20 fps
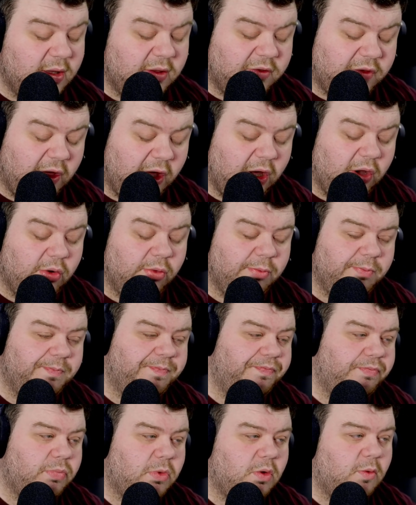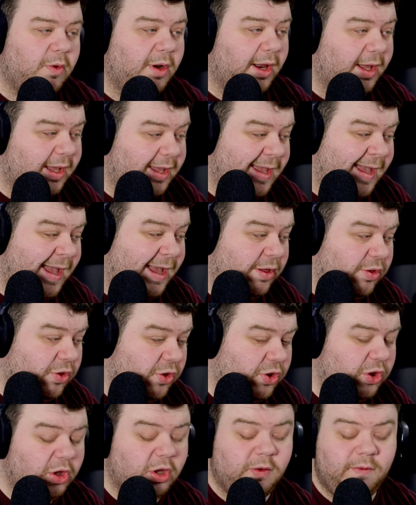So what I can
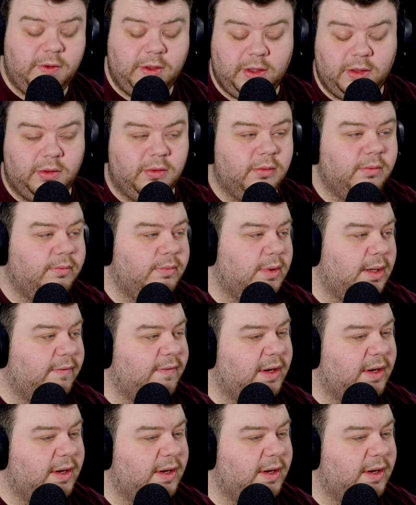show you,